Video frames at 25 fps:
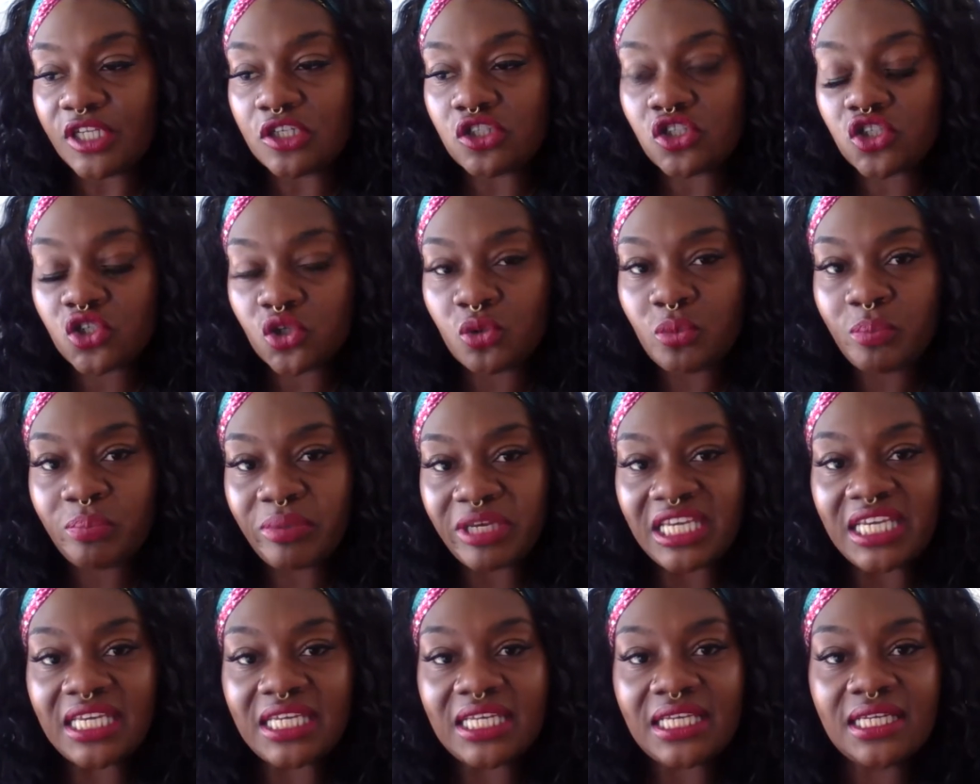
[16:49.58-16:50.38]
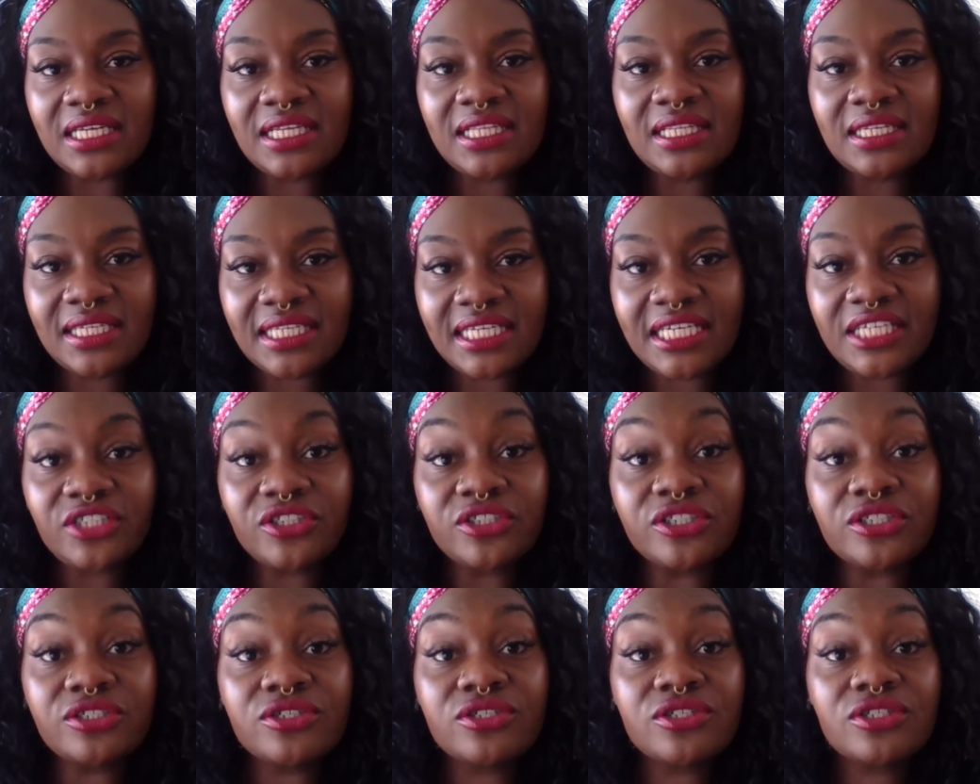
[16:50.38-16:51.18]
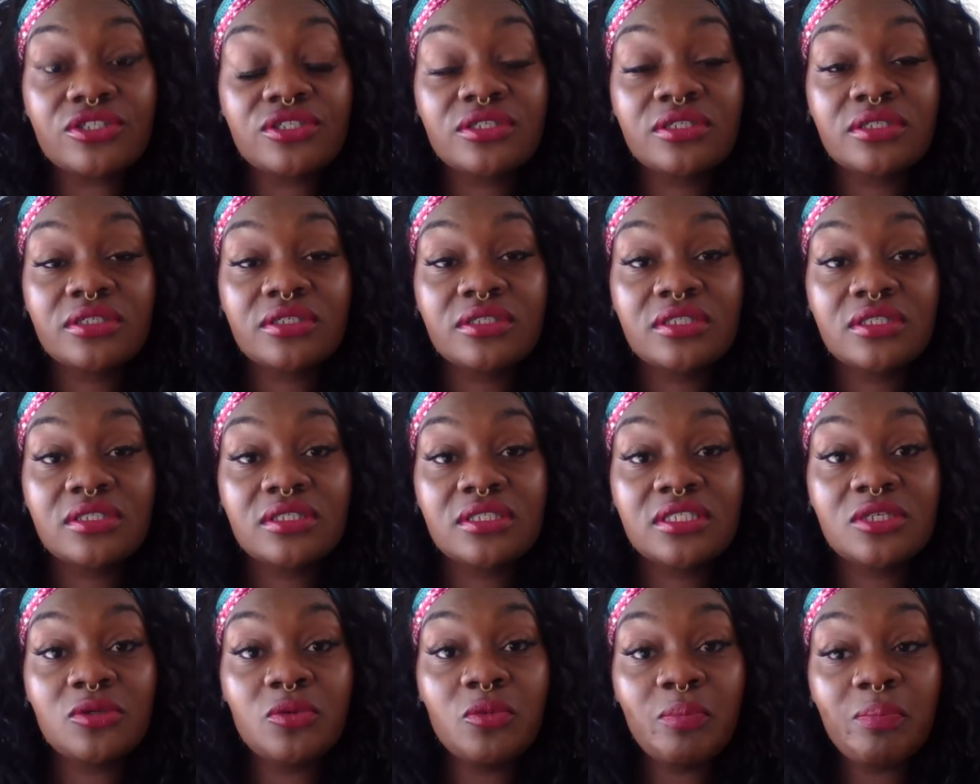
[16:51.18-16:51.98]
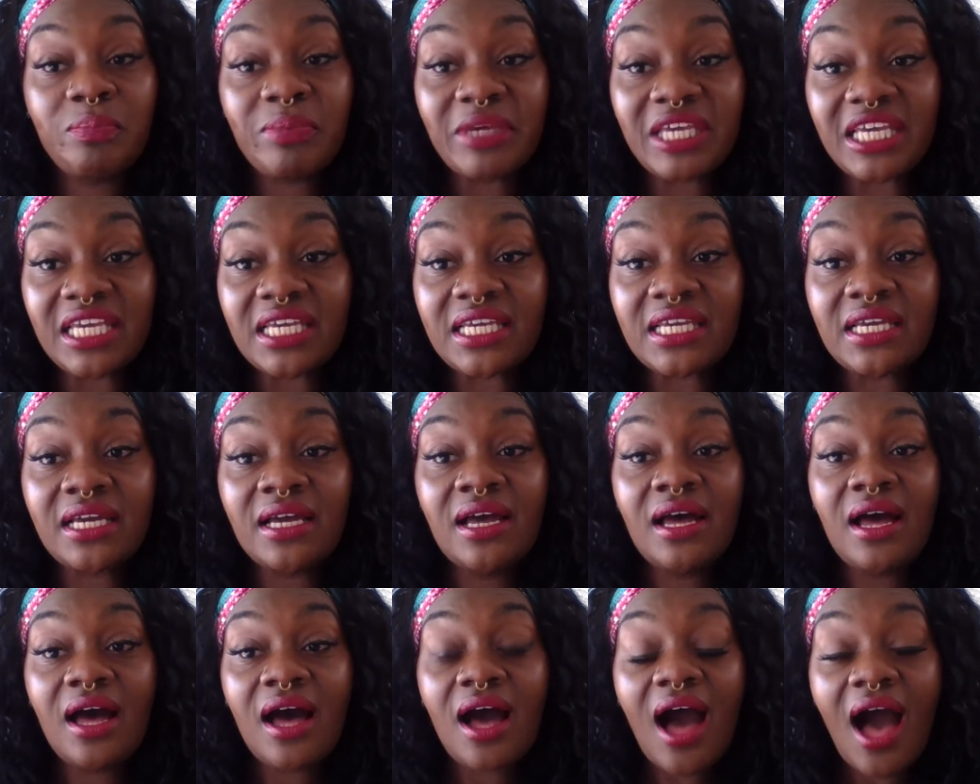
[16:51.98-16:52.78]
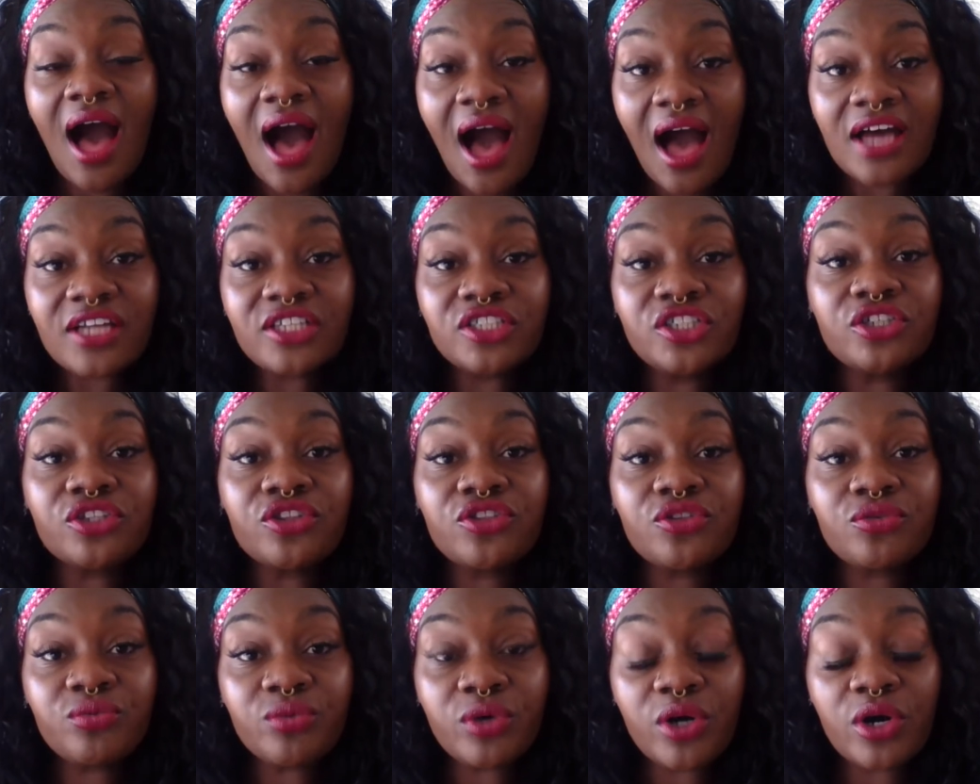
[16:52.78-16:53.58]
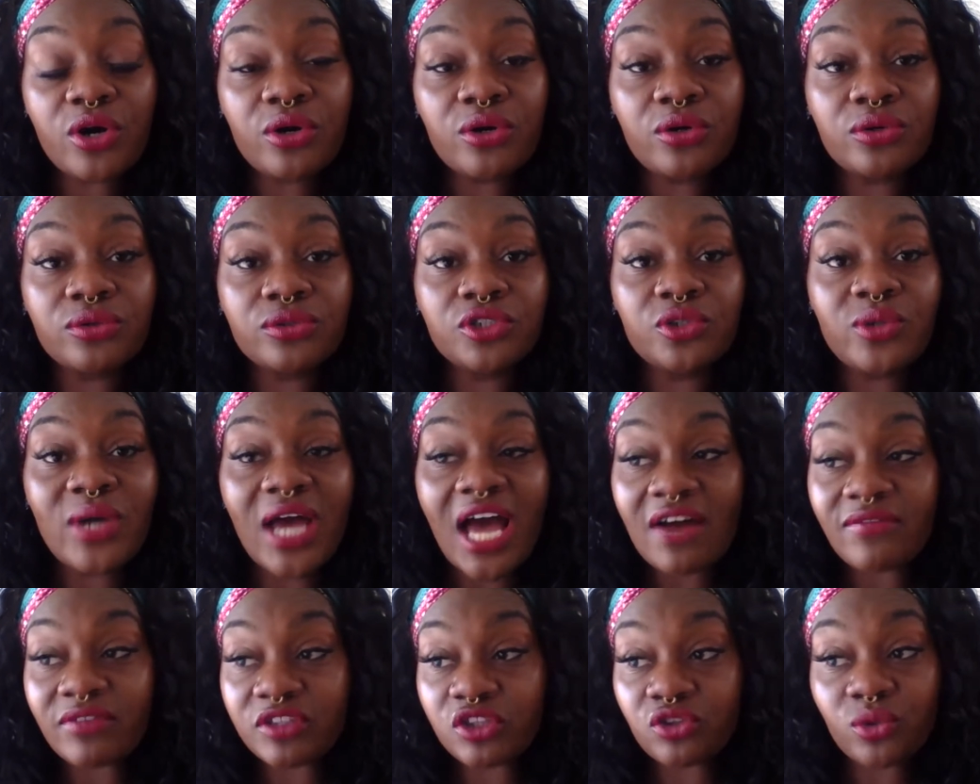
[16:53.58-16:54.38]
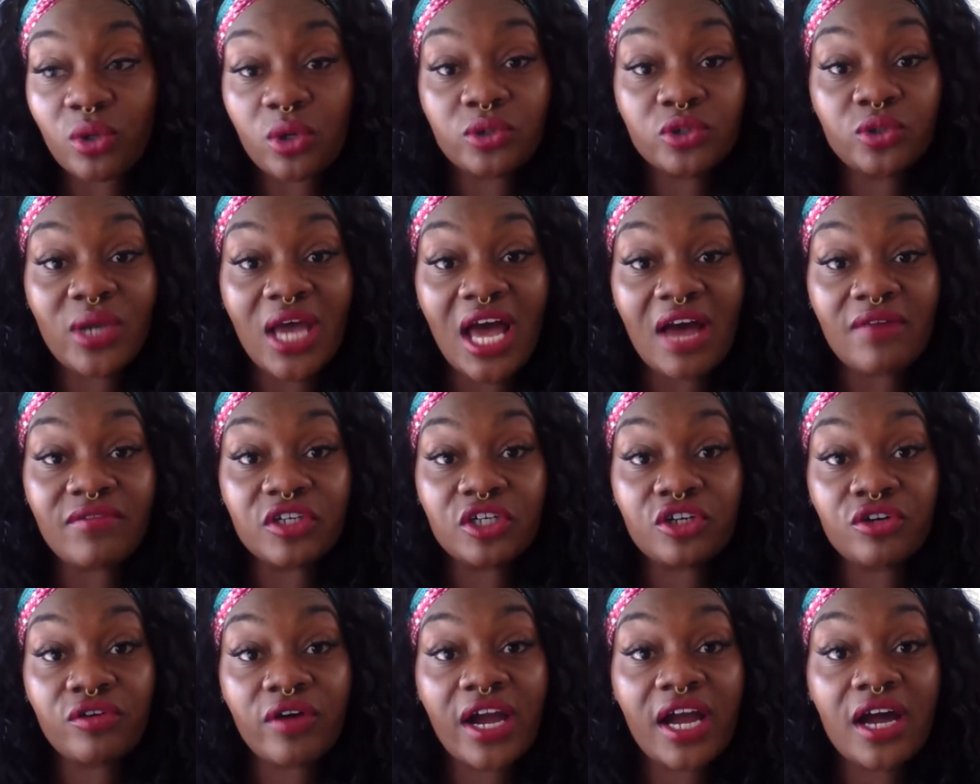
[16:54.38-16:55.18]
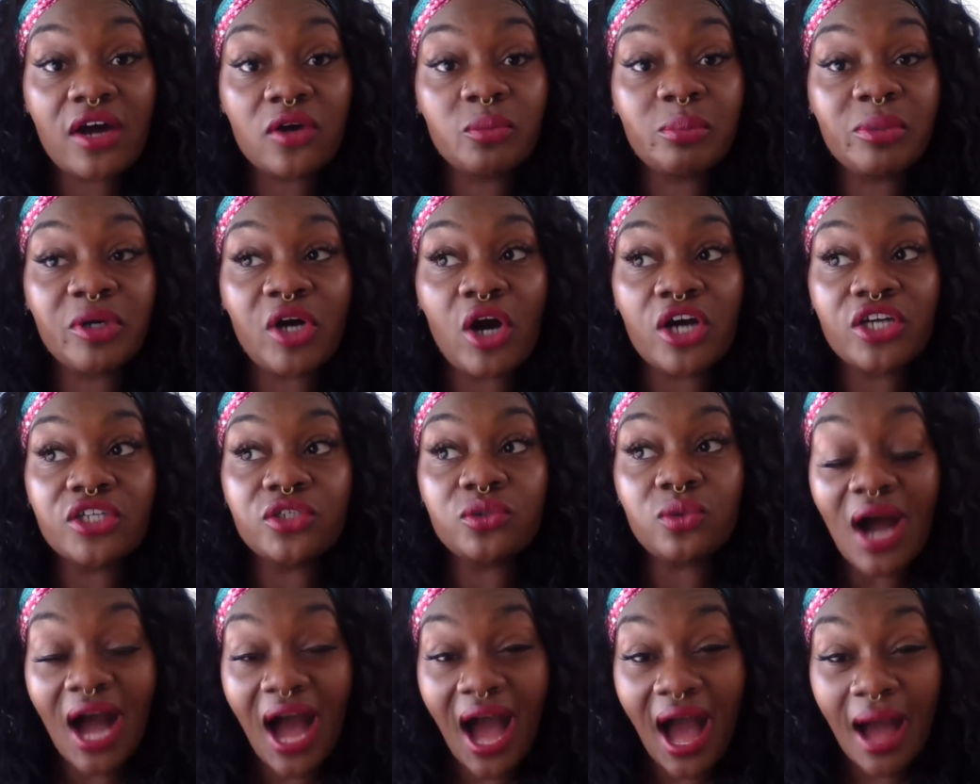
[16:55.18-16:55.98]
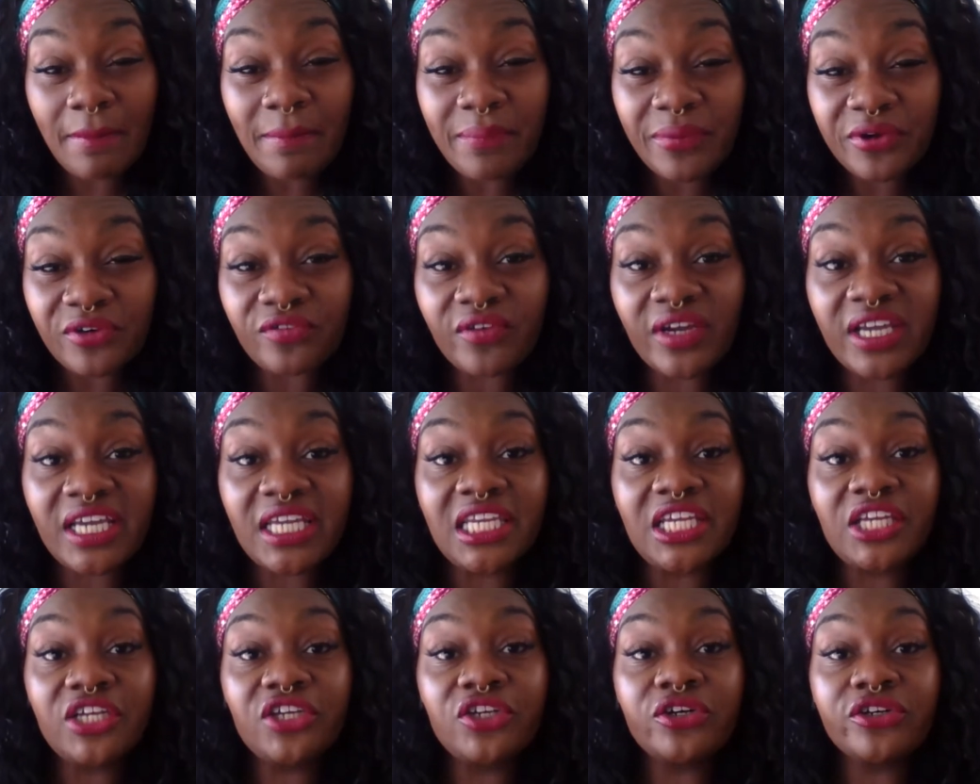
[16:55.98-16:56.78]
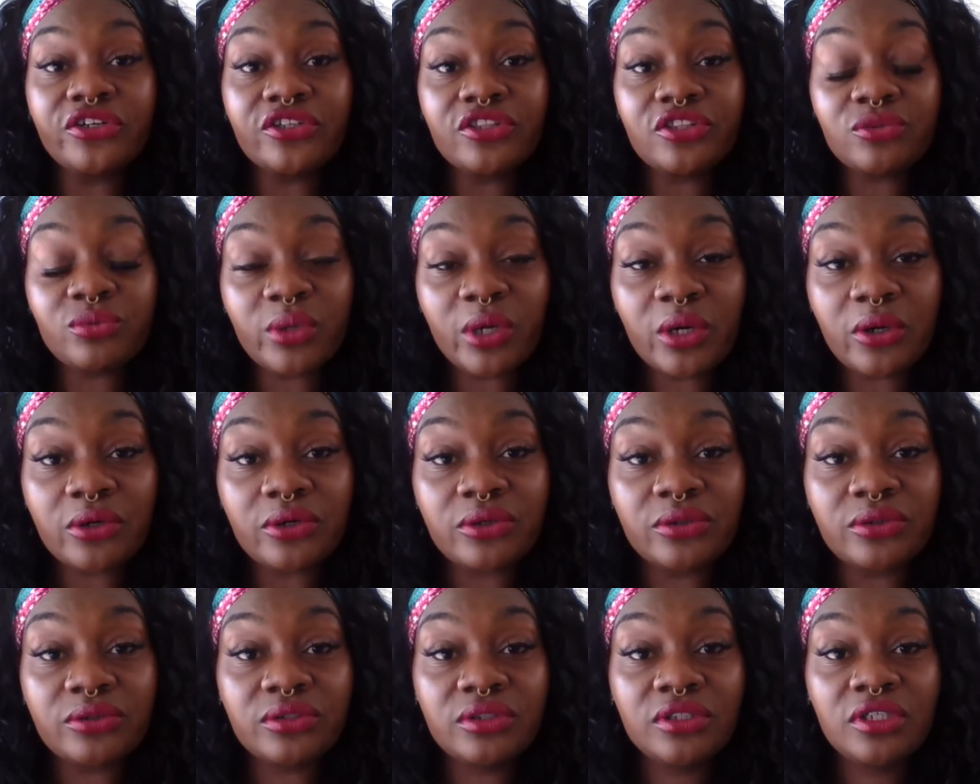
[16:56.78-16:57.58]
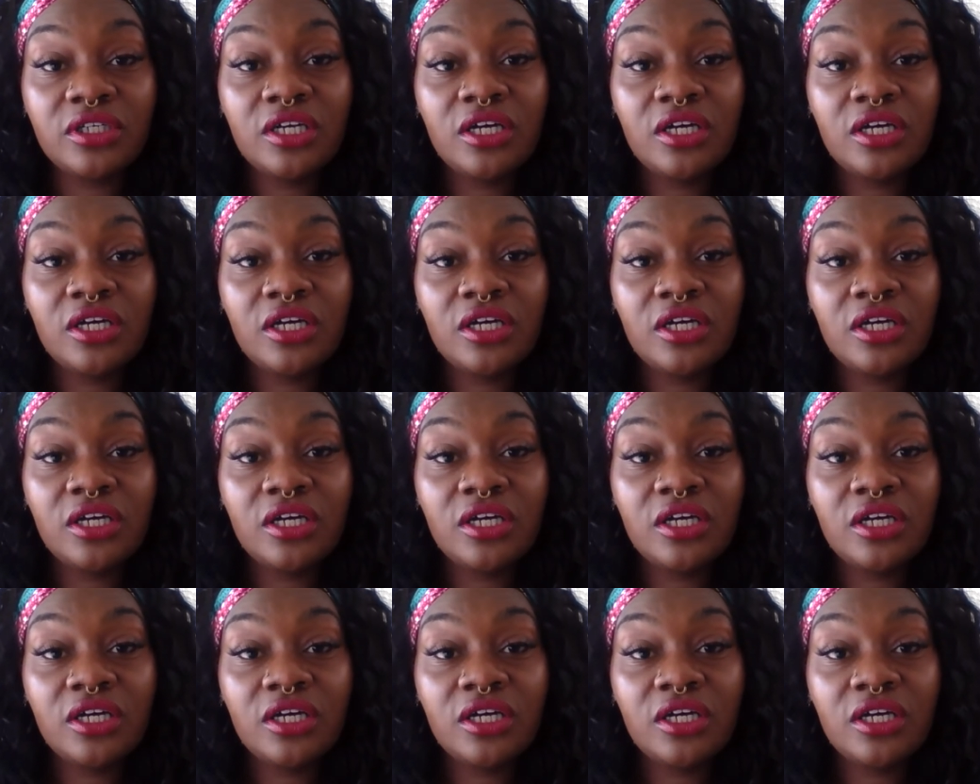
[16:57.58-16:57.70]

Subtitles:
to be leaders, to be on your throne. You have a throne, you have a crown, but are you operating your throne?